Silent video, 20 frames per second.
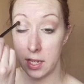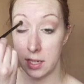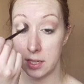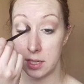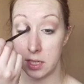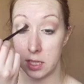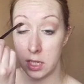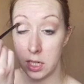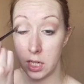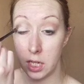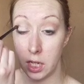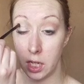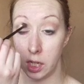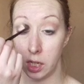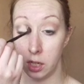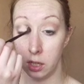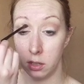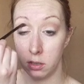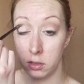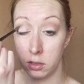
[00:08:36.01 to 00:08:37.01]

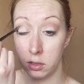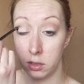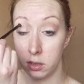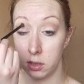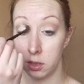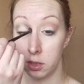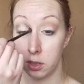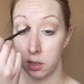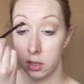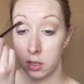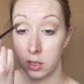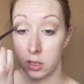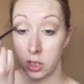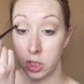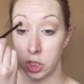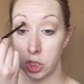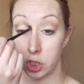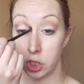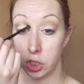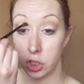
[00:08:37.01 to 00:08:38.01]
icy.
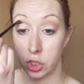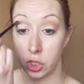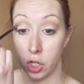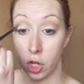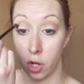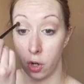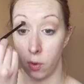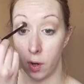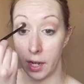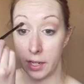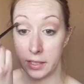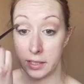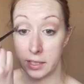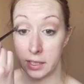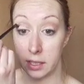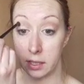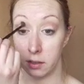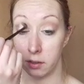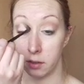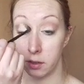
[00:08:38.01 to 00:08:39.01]
So
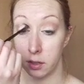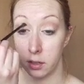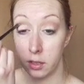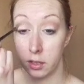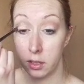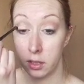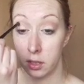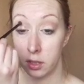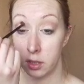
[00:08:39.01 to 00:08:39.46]
icy.